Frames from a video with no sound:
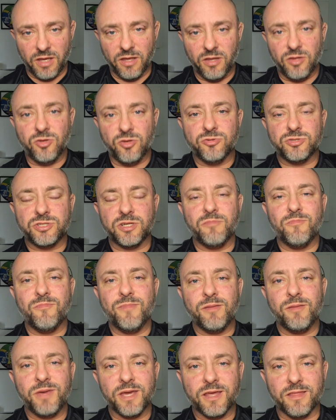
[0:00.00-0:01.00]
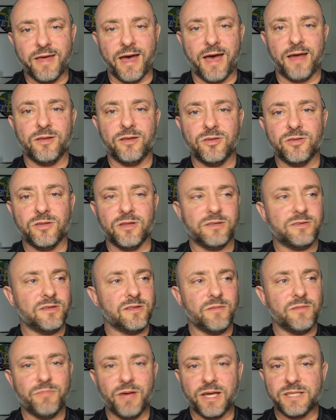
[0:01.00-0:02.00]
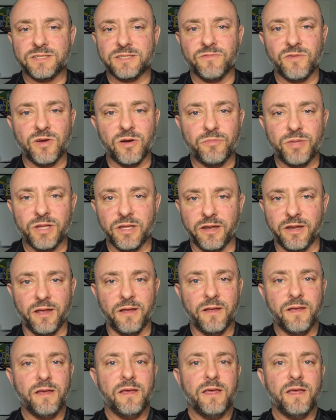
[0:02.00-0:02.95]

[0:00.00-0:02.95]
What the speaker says: you should mimic that to the best of your ability.